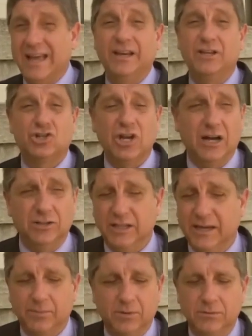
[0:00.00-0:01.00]
ending child
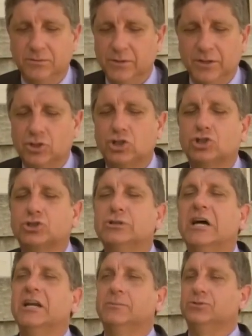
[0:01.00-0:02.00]
labor. An
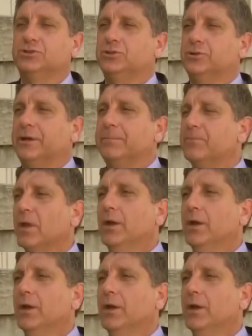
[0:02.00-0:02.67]
incredible story.